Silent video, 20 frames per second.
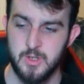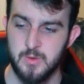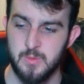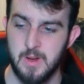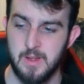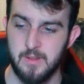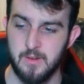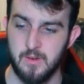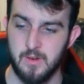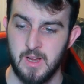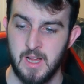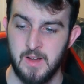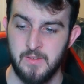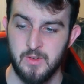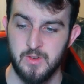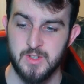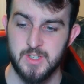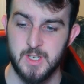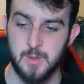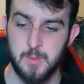Would you rather
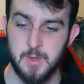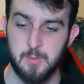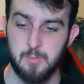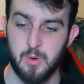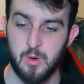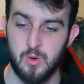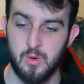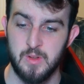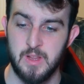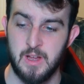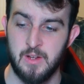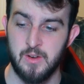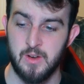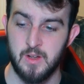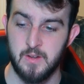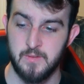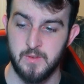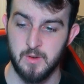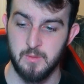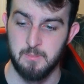have your stomach pulled
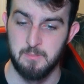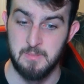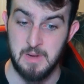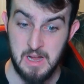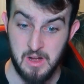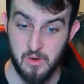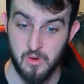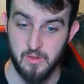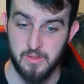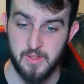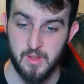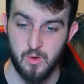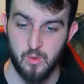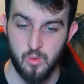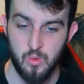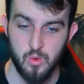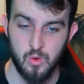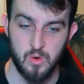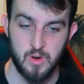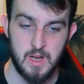out of your
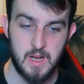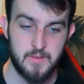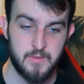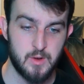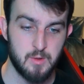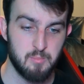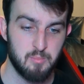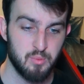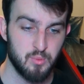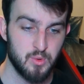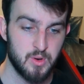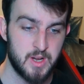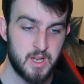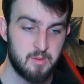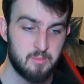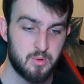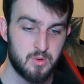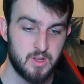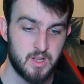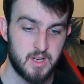mouth or have your
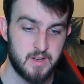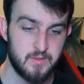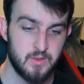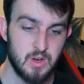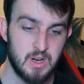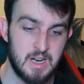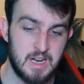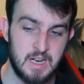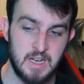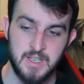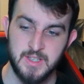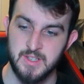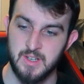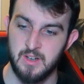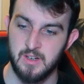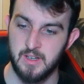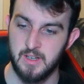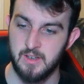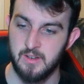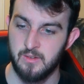brain pulled out of your
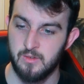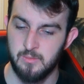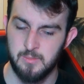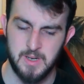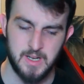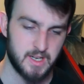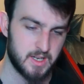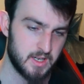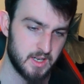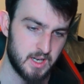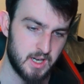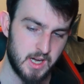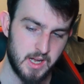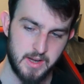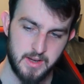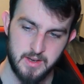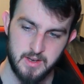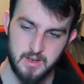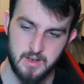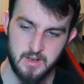eye socket? Oh my
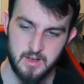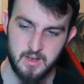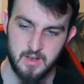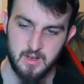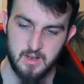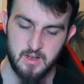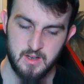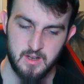god.